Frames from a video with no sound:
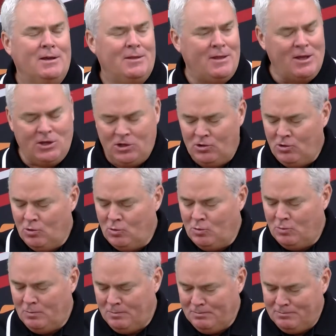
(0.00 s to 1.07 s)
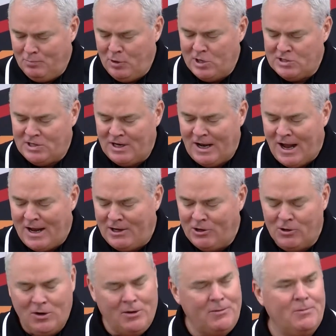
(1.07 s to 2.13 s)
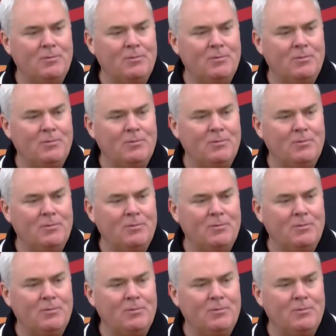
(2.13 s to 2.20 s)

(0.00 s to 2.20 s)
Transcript: Thank you, President Eichner,